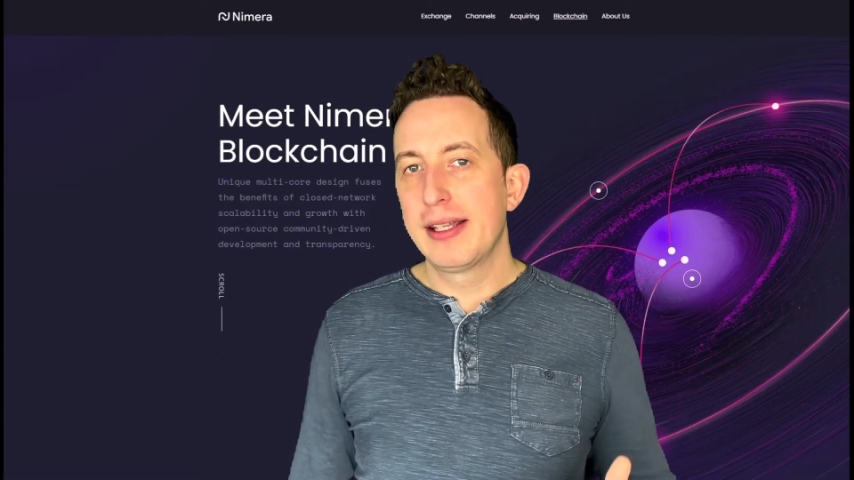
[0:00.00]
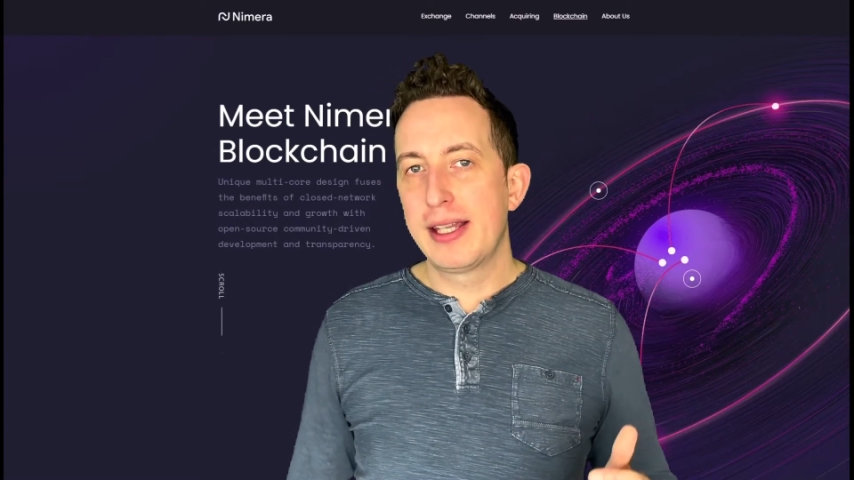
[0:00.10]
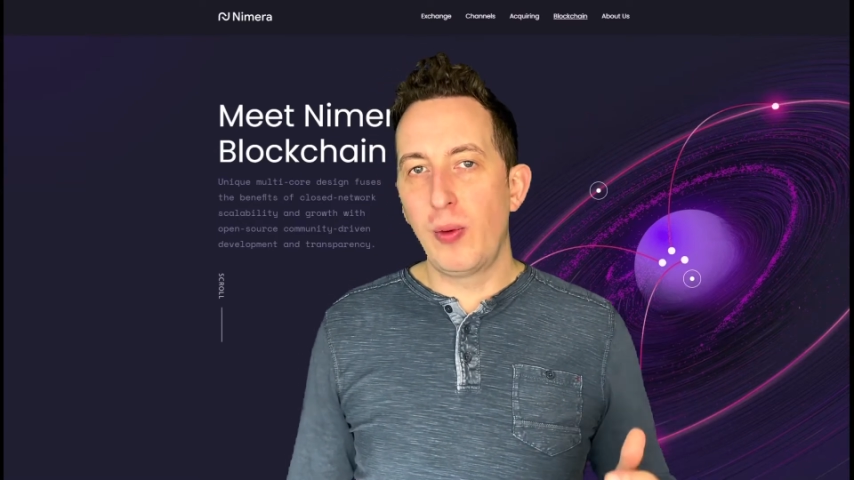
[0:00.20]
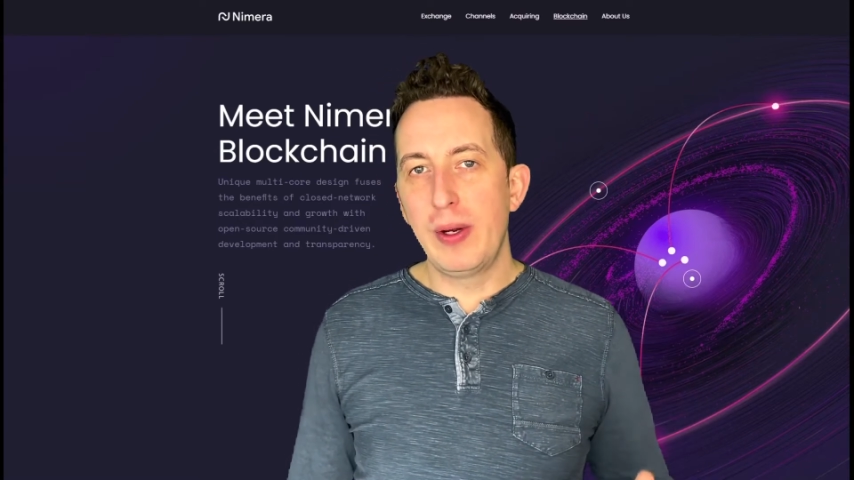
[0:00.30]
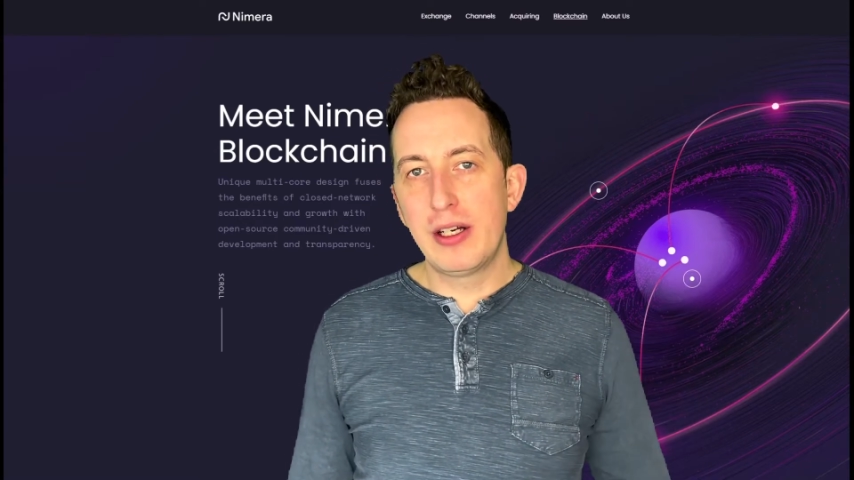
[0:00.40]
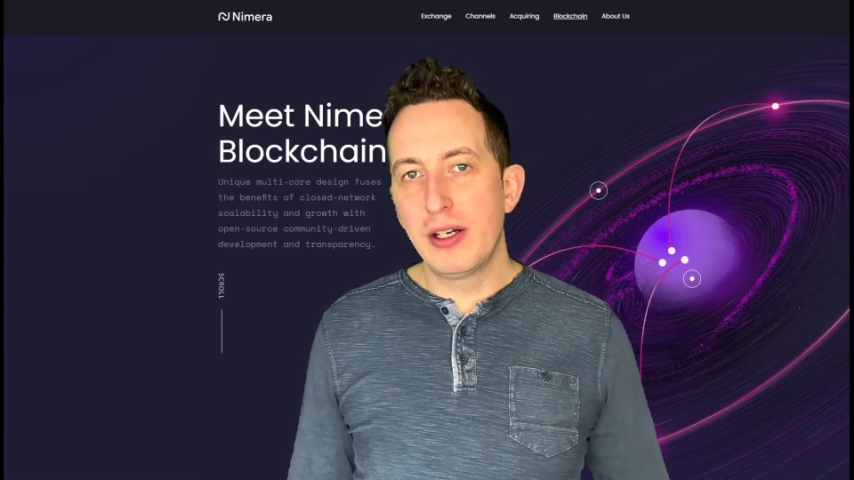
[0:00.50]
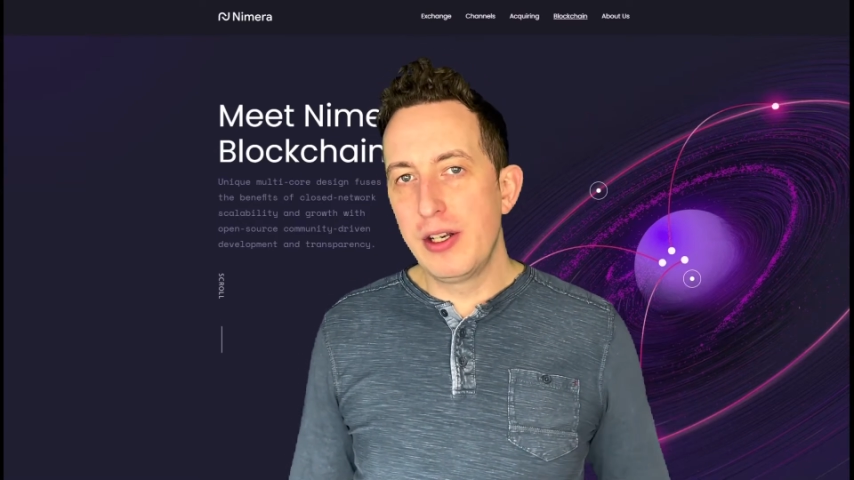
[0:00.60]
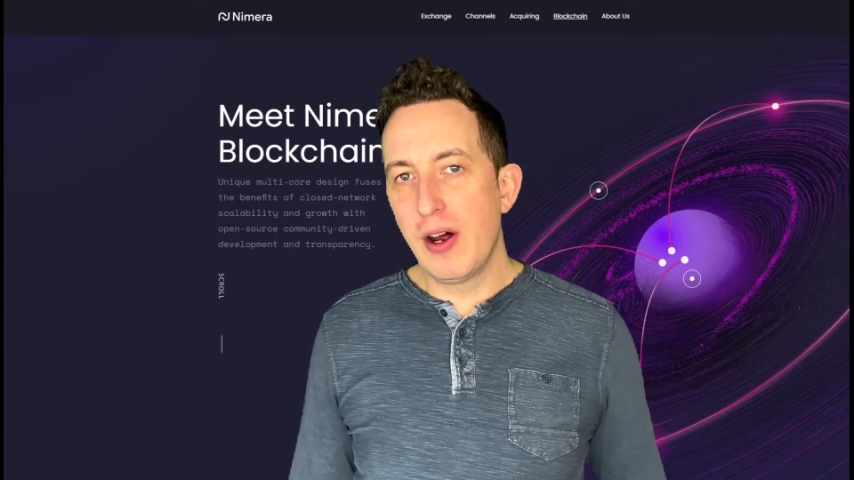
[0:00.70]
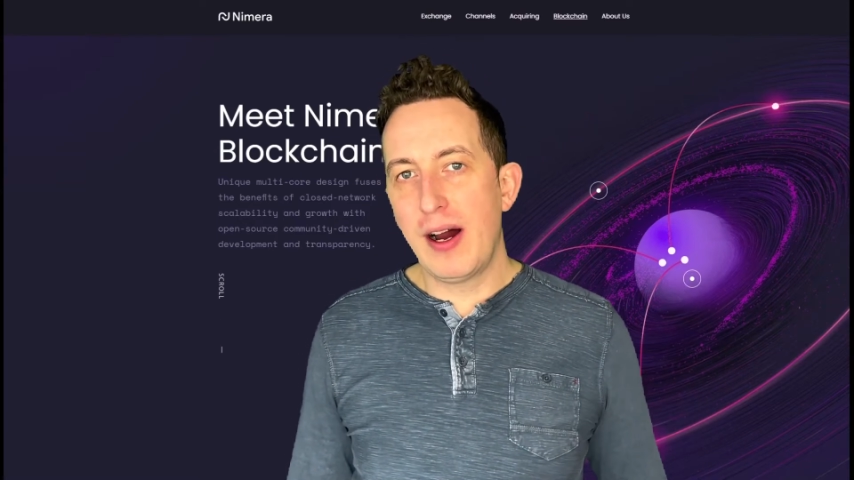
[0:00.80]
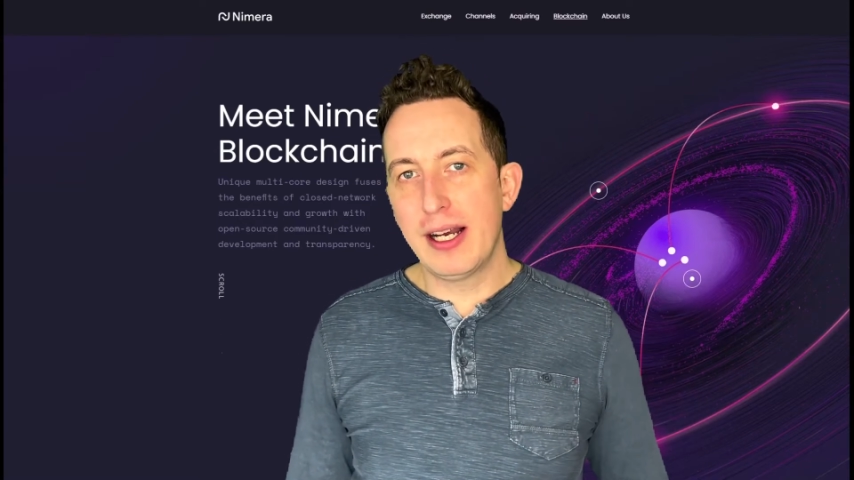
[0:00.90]
that we could
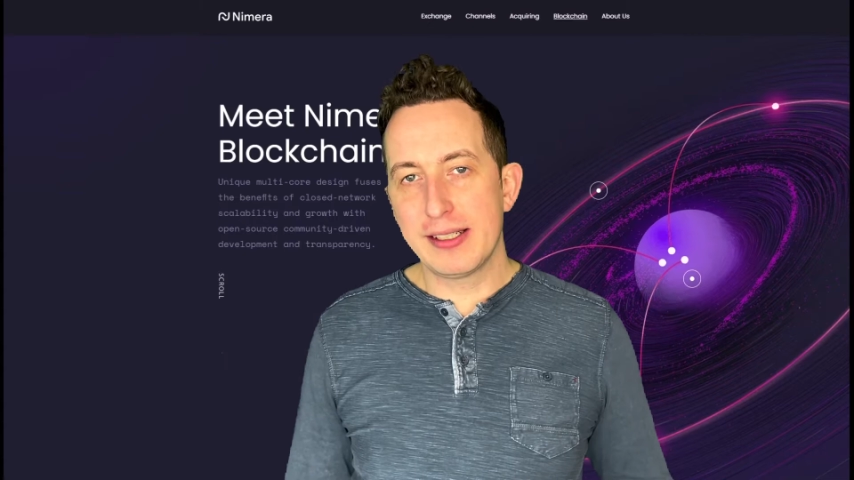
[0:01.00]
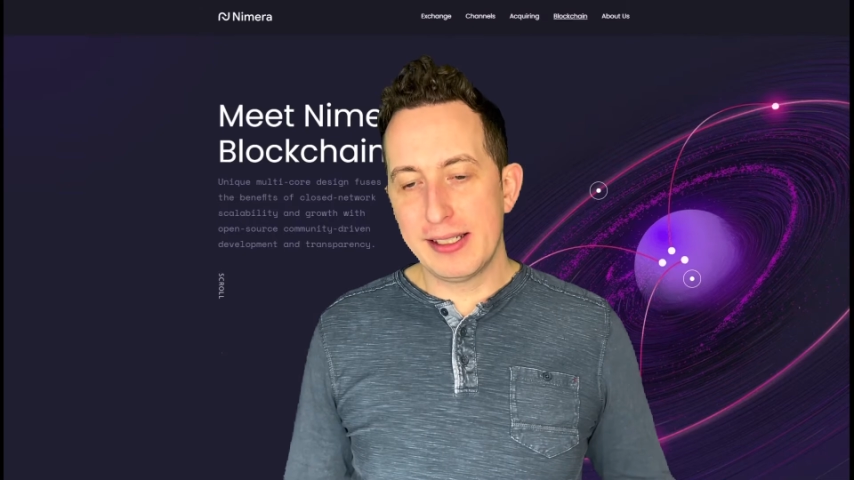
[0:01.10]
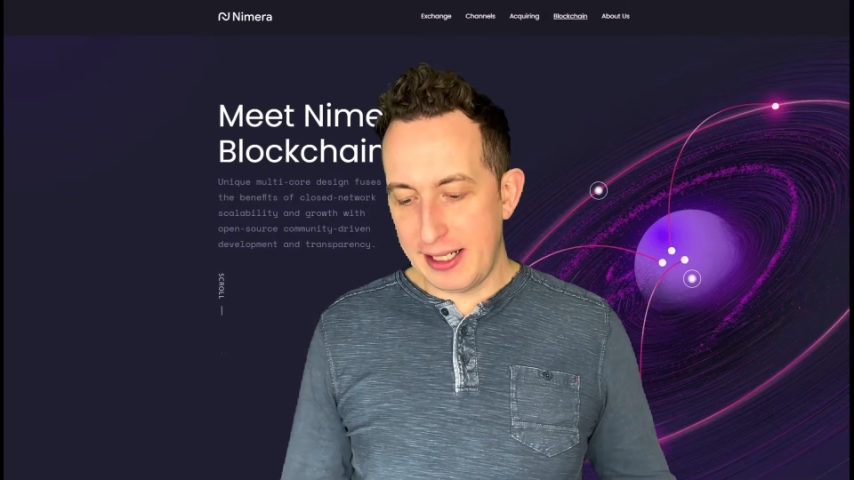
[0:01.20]
not